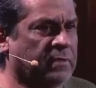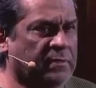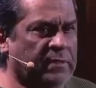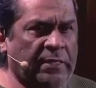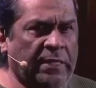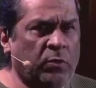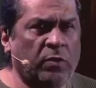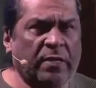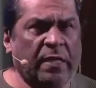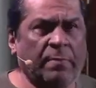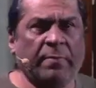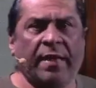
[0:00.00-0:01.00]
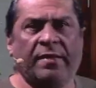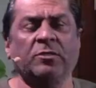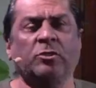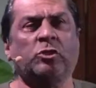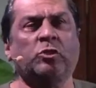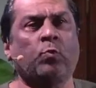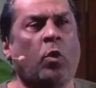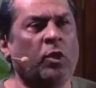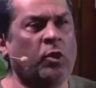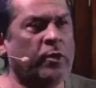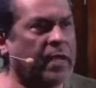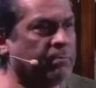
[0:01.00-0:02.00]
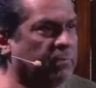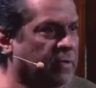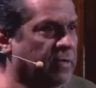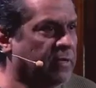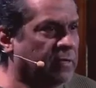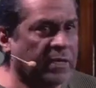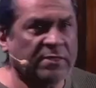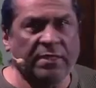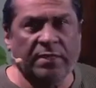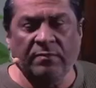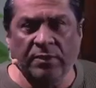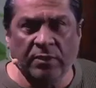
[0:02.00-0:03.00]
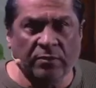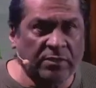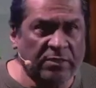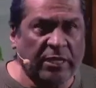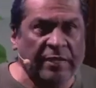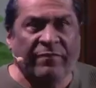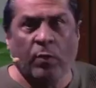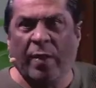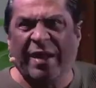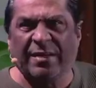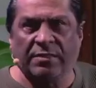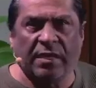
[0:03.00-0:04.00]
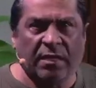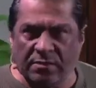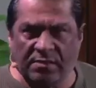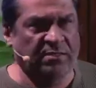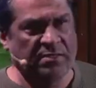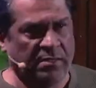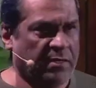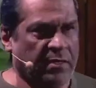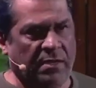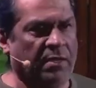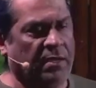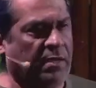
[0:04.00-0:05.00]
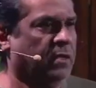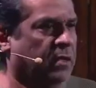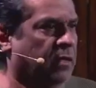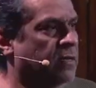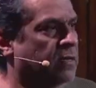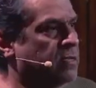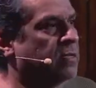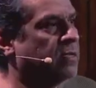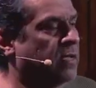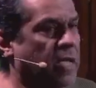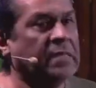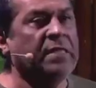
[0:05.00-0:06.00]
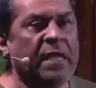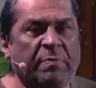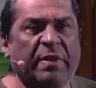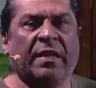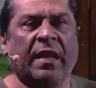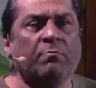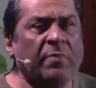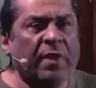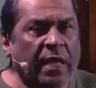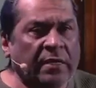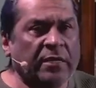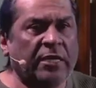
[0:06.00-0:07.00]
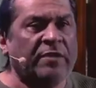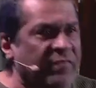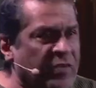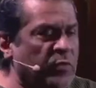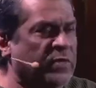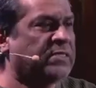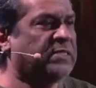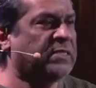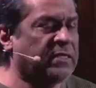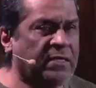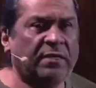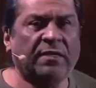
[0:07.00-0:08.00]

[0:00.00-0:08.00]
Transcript: that they don't keep getting swallowed up. Like I said, you know, these influencers, and they become an influencer